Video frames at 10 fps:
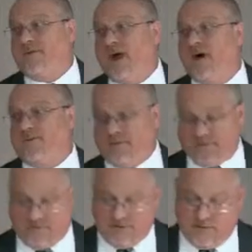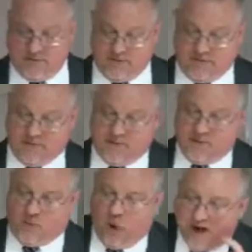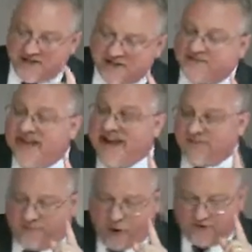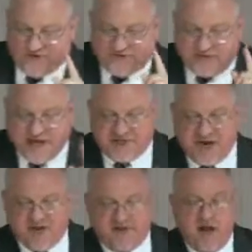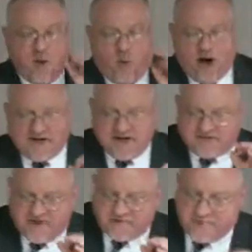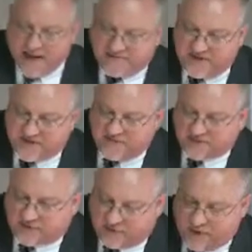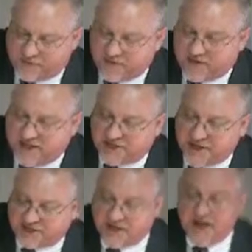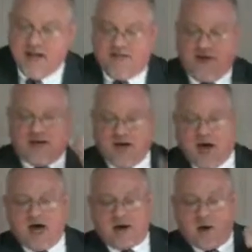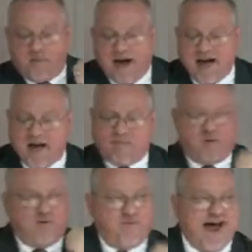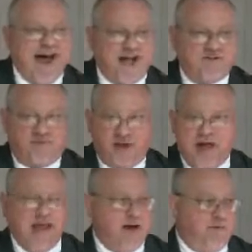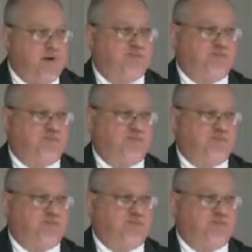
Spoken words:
yourself. What does these verses teach us? What does this passage of Scripture teach us? That God Almighty provides the lamb.